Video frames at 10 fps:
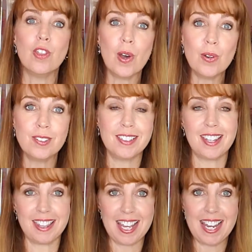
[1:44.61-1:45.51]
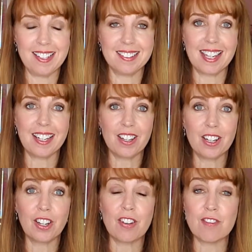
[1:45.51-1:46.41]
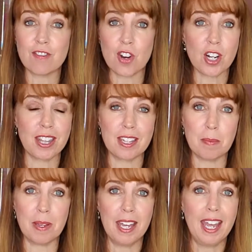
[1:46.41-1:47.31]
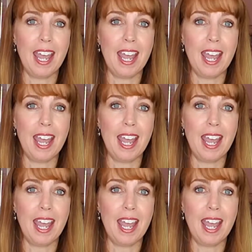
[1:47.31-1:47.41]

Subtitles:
Those are the things that are going to convert them.